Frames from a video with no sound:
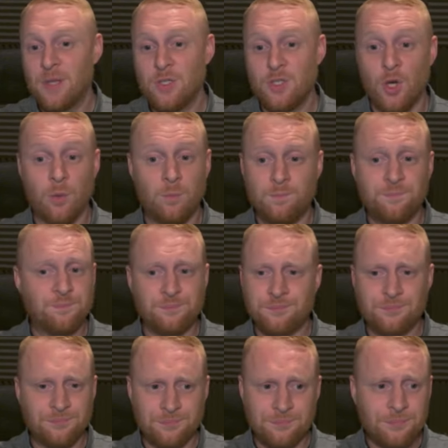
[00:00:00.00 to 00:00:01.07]
So
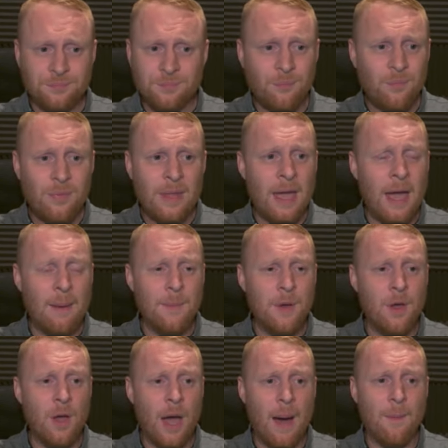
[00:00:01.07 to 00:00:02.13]
I'm,
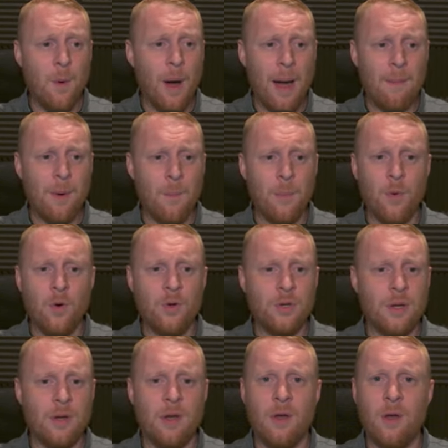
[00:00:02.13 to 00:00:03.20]
uh, I'm, on, I'm on board
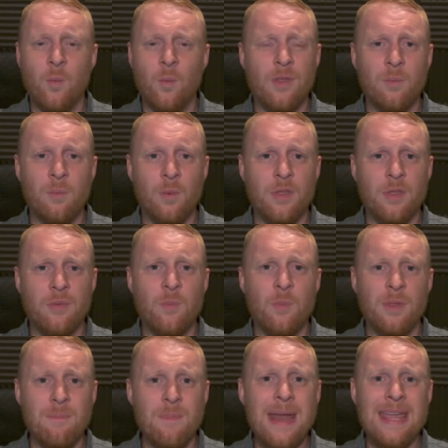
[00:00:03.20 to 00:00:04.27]
uh, with, with,
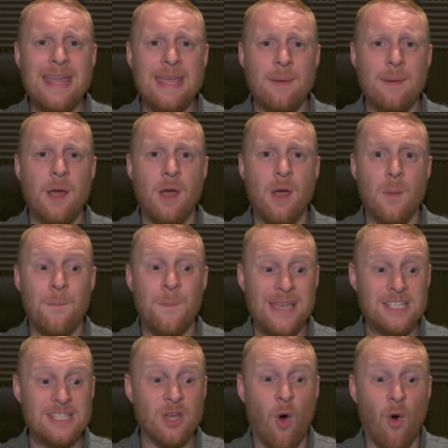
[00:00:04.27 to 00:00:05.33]
with many uh,
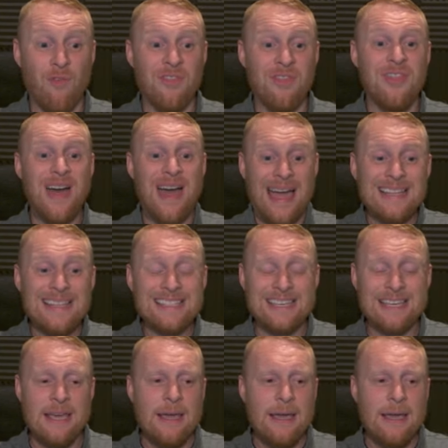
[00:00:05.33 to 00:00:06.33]
bits of that.